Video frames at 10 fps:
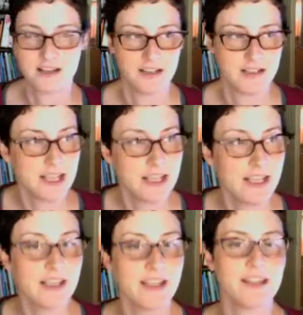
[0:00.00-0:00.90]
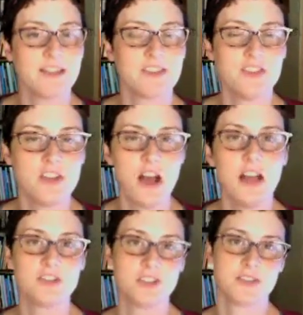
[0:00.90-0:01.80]
Knitting, it is
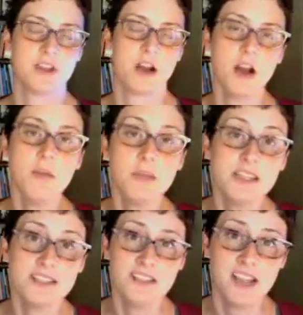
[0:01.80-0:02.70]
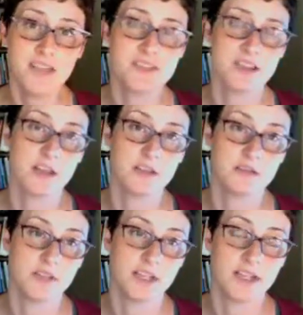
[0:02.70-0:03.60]
not just a hobby, it's a lifestyle.
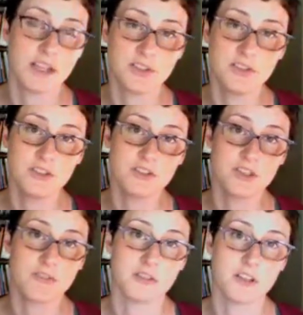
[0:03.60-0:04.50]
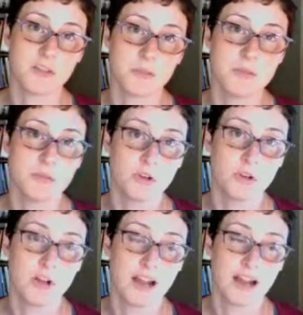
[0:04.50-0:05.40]
It connects you to yourself and to other people.
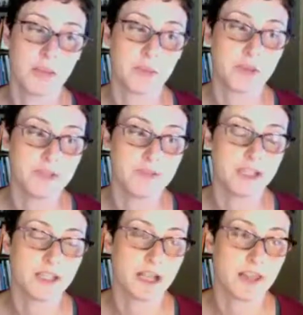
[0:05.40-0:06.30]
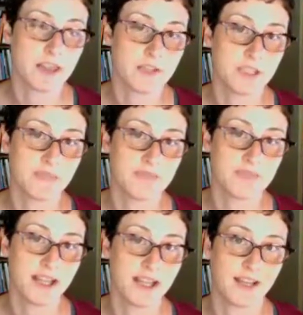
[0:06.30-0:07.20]
I believe in it, and I love it.
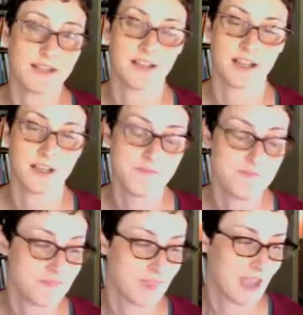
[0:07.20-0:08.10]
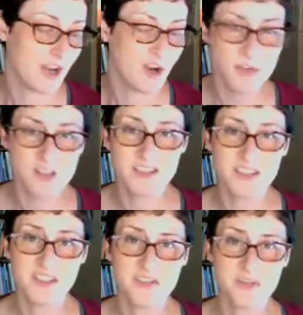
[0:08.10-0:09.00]
And I hope you
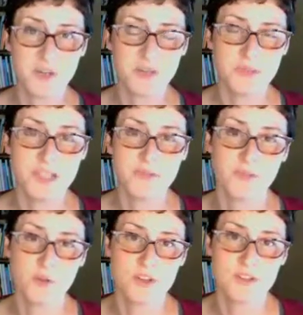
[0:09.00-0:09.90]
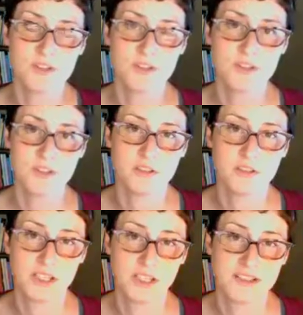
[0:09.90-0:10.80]
continue to join me for just a little
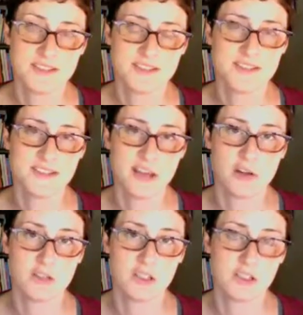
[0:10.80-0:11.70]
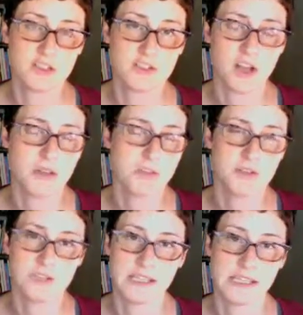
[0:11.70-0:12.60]
sit down, talk about
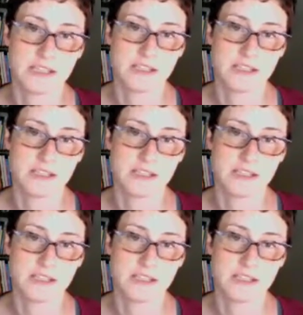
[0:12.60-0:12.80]
knitting.